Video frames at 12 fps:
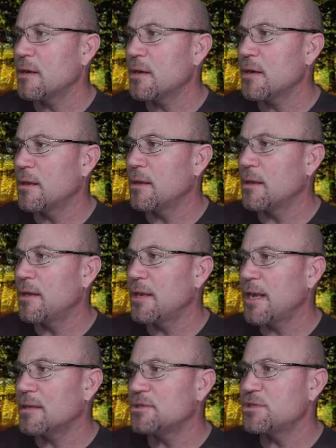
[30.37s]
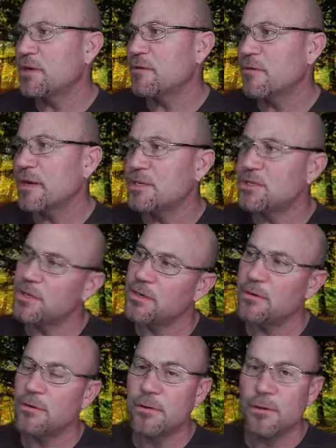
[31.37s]
Uh, next
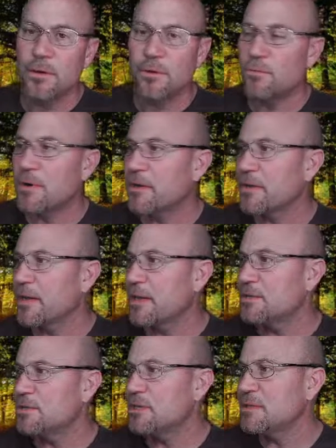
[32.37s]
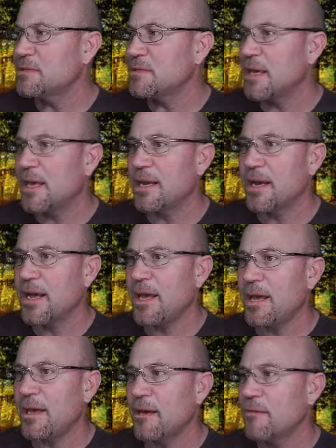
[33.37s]
generation routing engines, and I
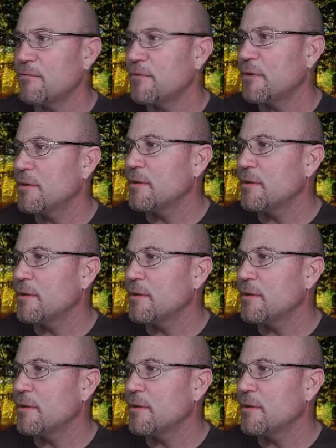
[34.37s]
have